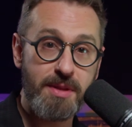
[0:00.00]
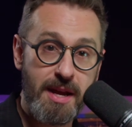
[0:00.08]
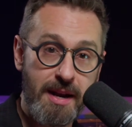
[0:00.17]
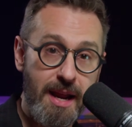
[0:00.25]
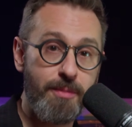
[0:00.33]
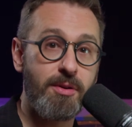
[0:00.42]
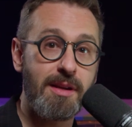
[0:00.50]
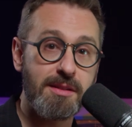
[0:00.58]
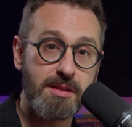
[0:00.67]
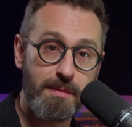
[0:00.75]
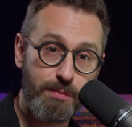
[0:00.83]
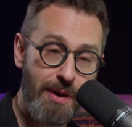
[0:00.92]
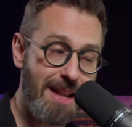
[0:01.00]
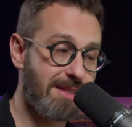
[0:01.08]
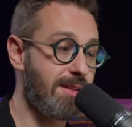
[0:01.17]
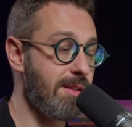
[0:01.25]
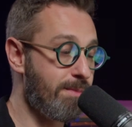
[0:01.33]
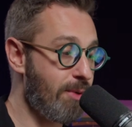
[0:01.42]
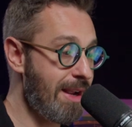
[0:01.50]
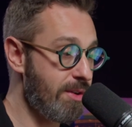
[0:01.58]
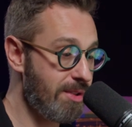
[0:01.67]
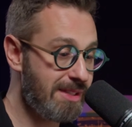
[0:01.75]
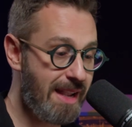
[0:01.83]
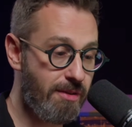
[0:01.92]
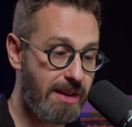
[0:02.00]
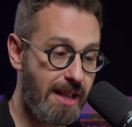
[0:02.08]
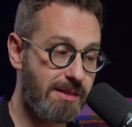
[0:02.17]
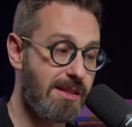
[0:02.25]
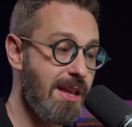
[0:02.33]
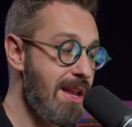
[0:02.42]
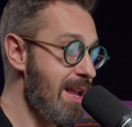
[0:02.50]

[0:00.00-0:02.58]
of that hammer gets compressed and the brighter the sound gets.